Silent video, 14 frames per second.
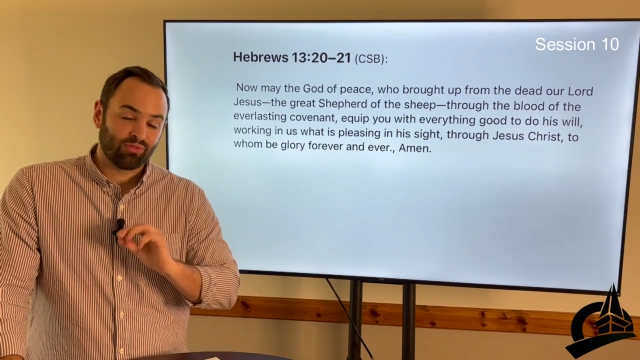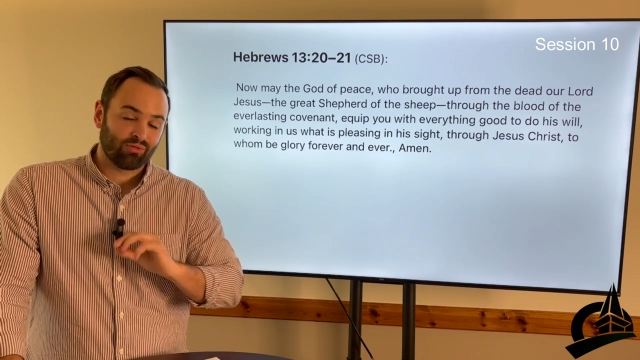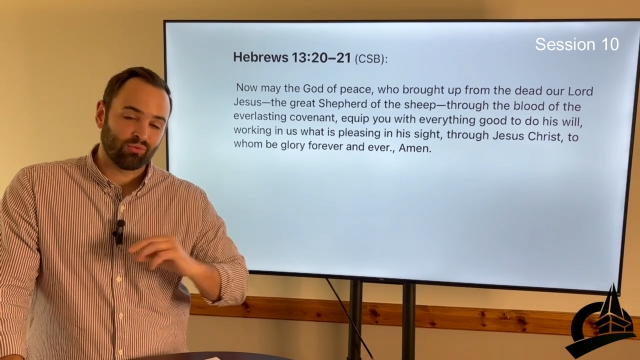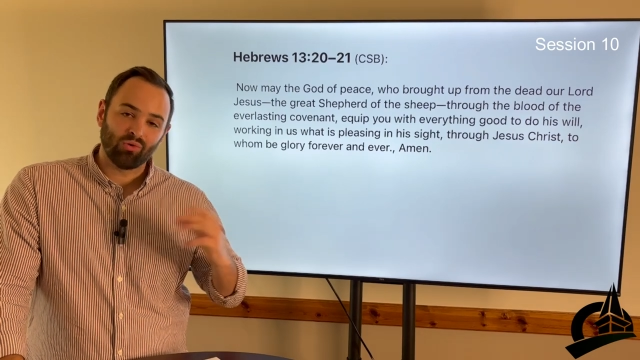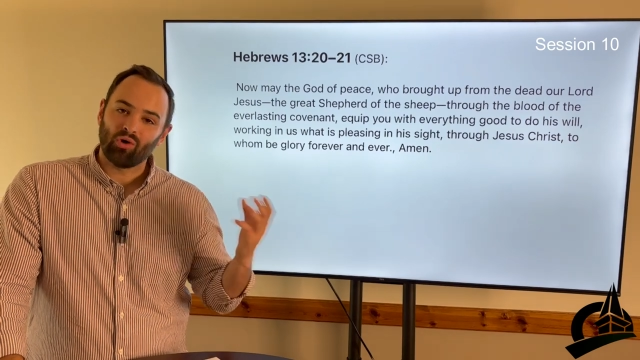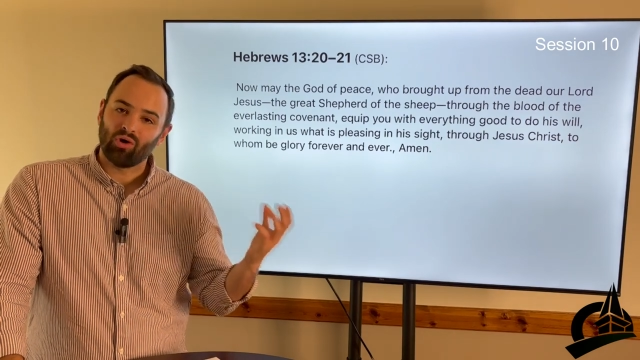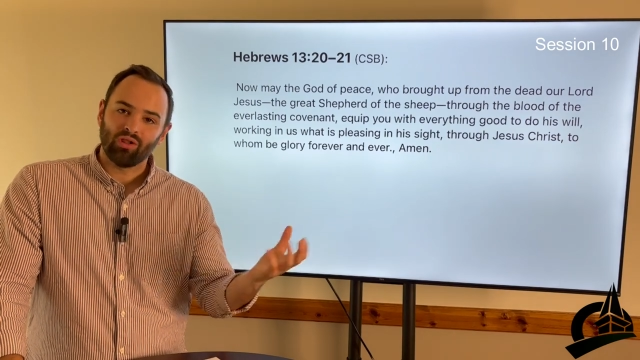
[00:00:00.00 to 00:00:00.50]

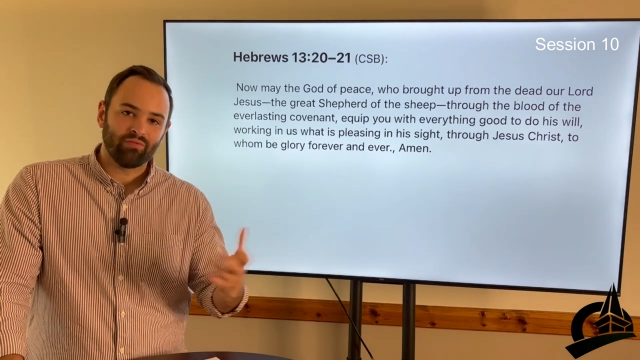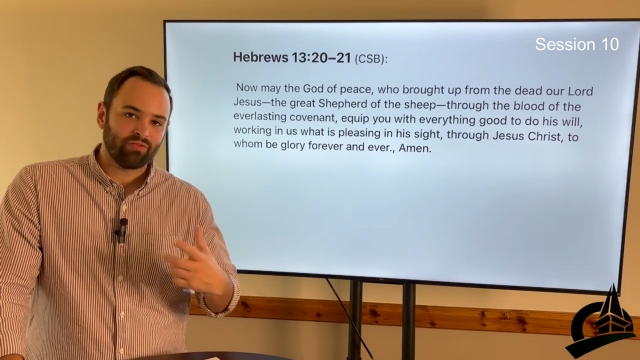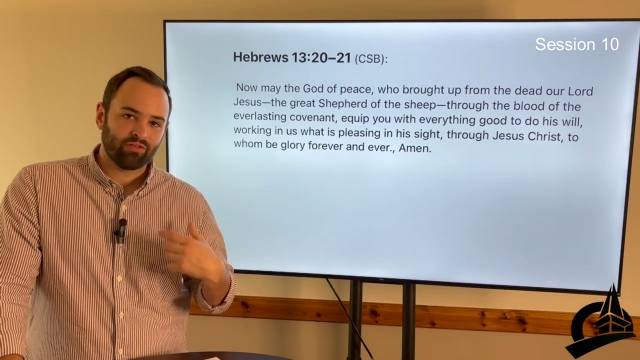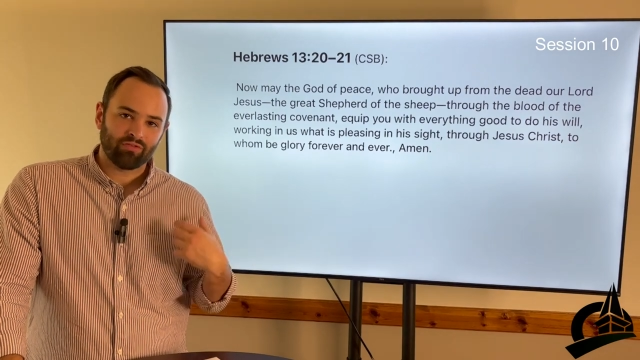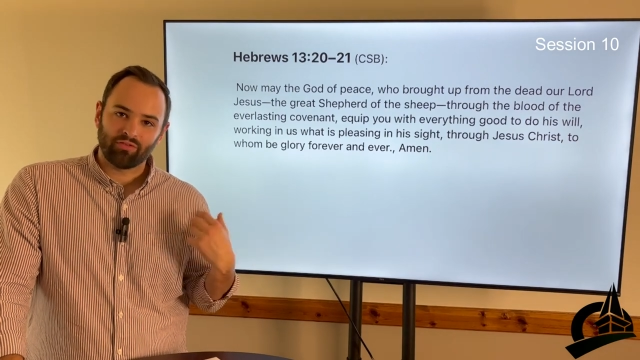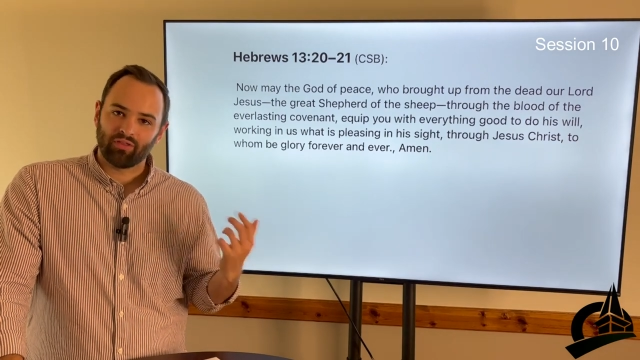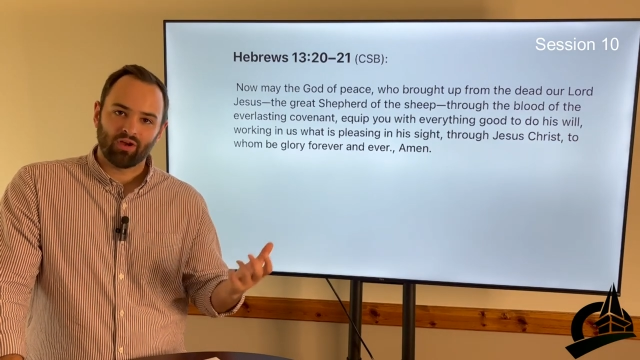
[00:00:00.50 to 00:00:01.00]
through all of
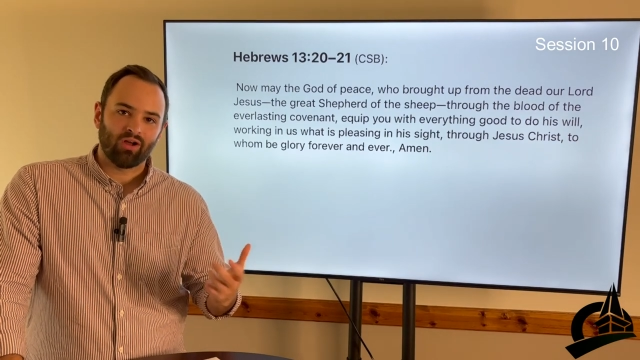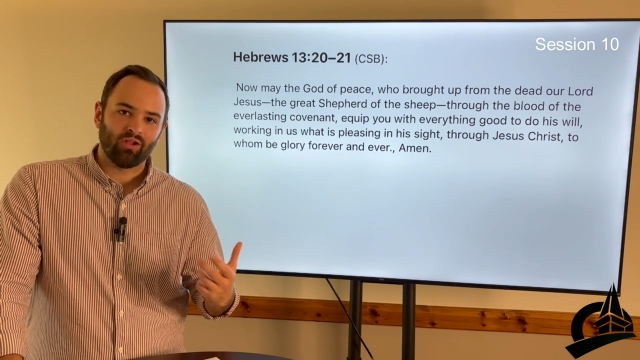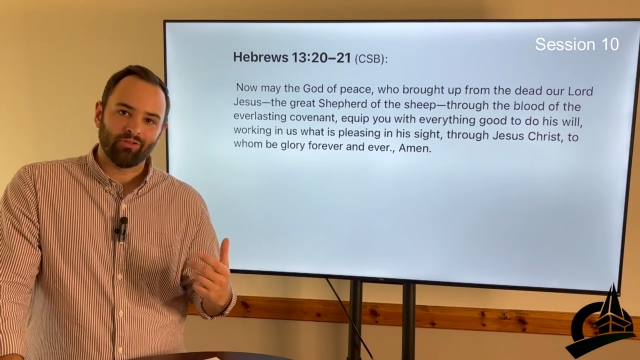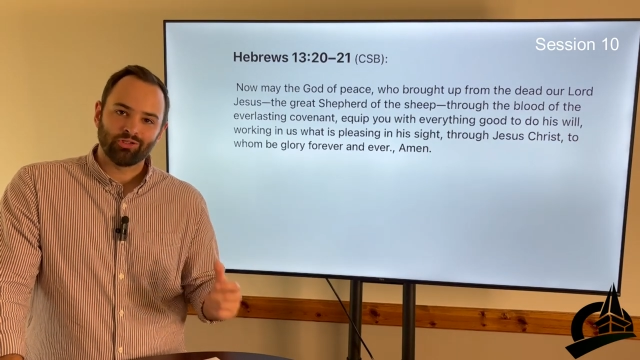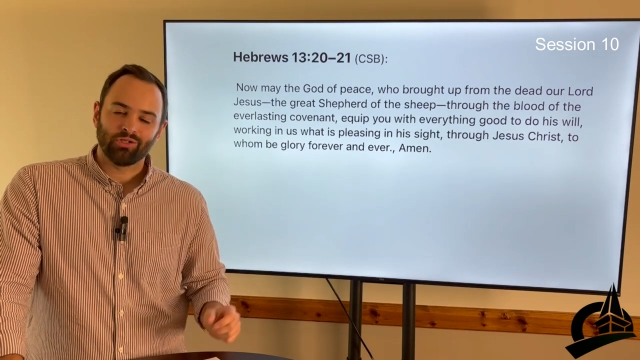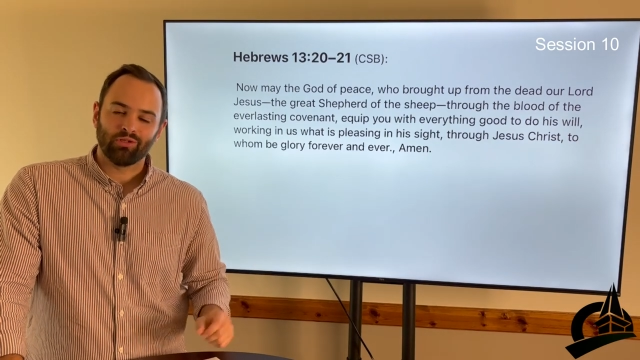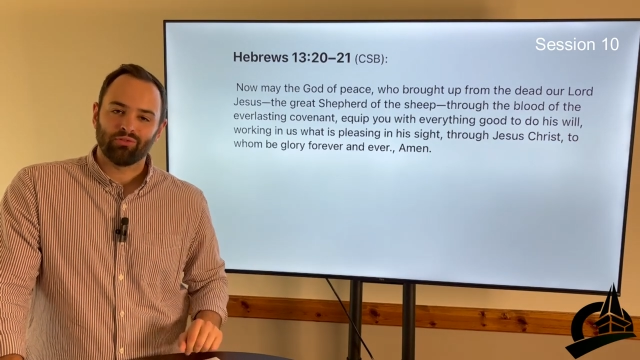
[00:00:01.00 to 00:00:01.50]
this
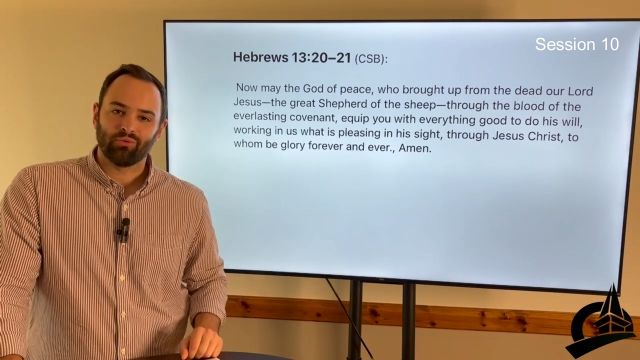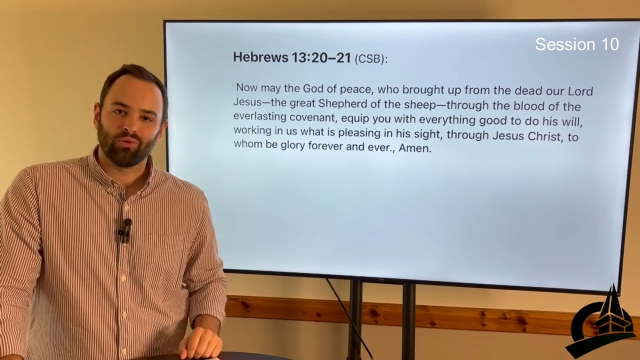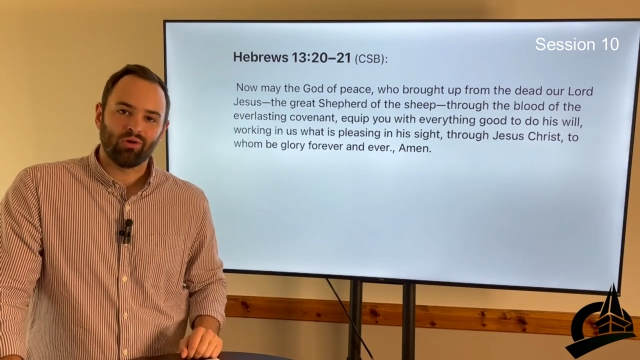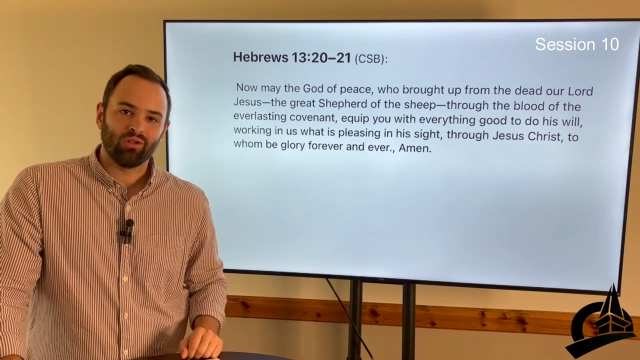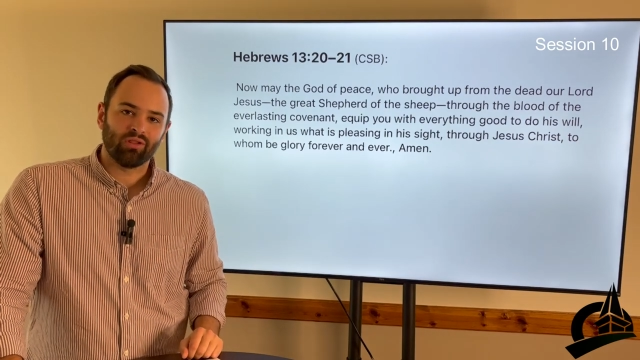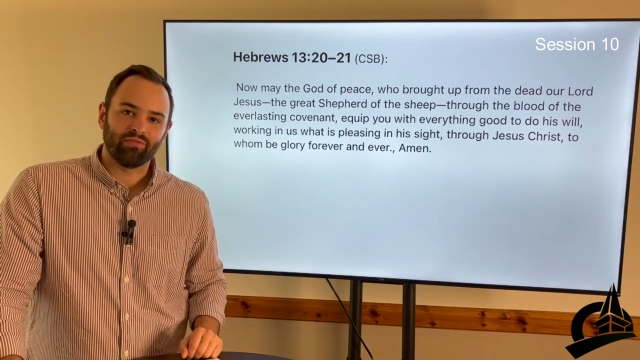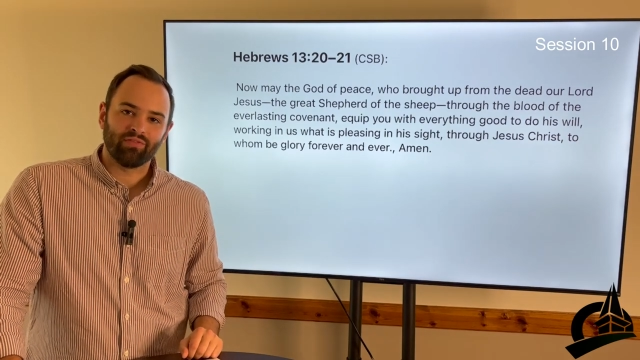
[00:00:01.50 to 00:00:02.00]
theology, through
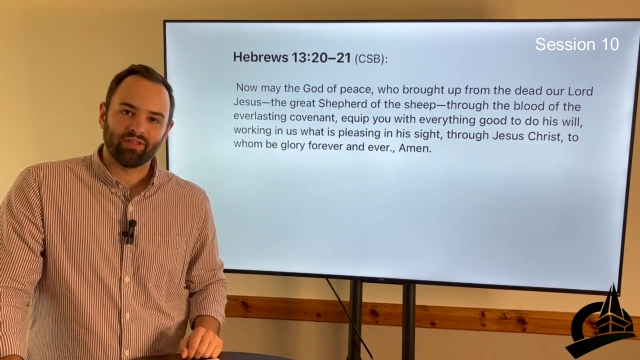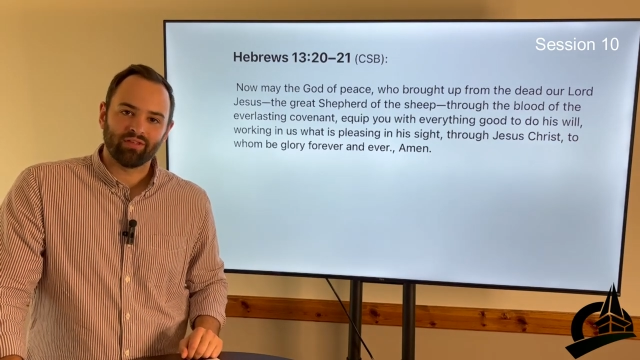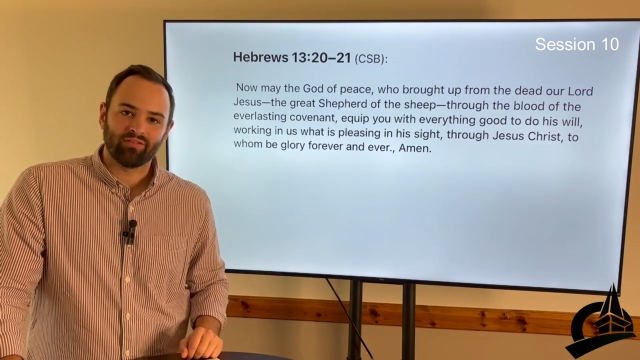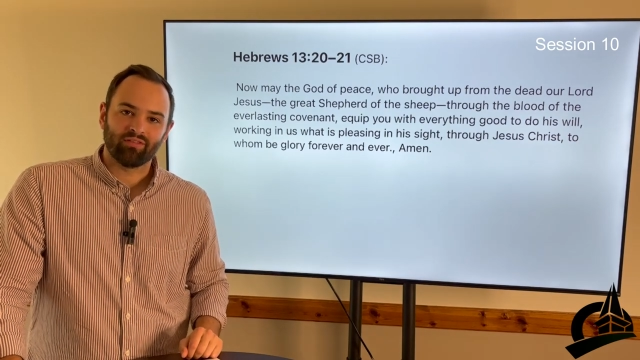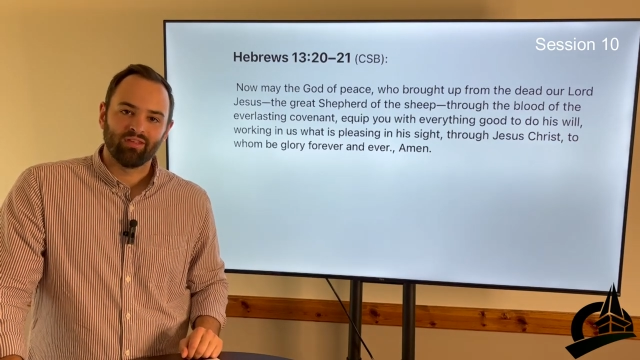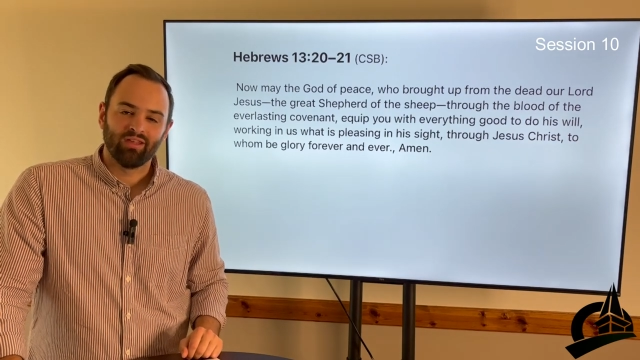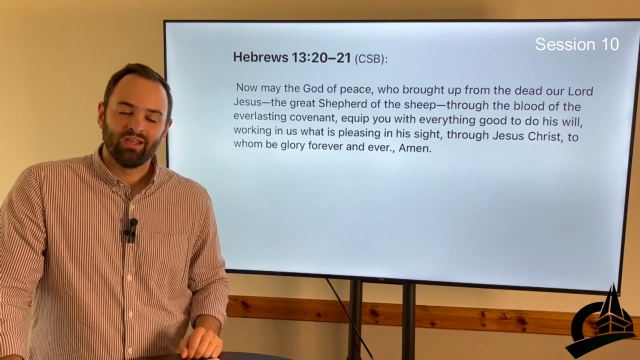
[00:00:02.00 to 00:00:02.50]
all of
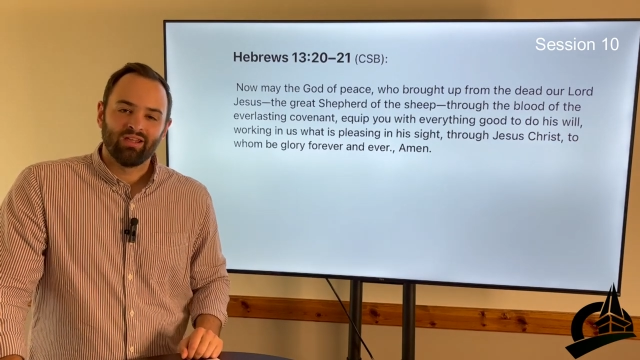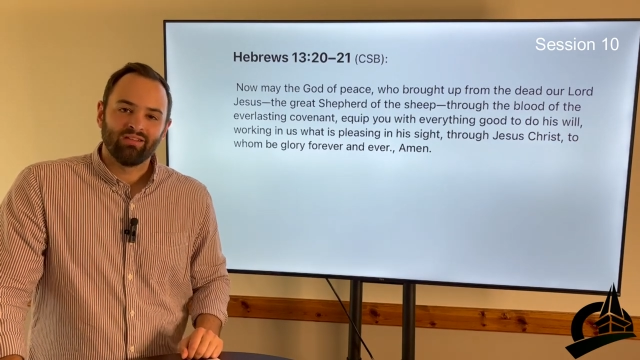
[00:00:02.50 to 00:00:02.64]
this